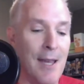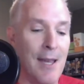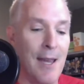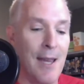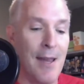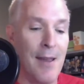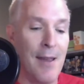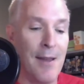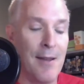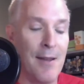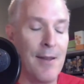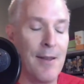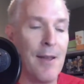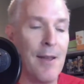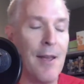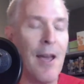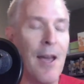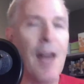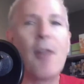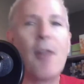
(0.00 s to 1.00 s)
And
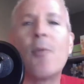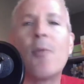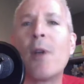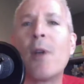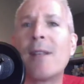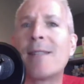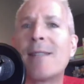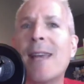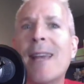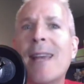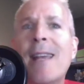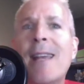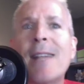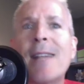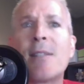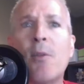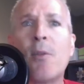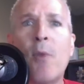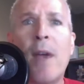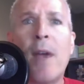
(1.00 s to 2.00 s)
I don't want to say it
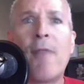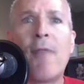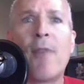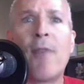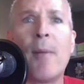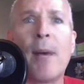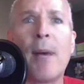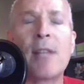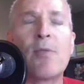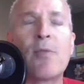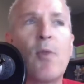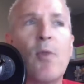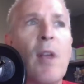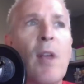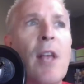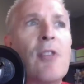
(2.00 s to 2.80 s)
gets away from us.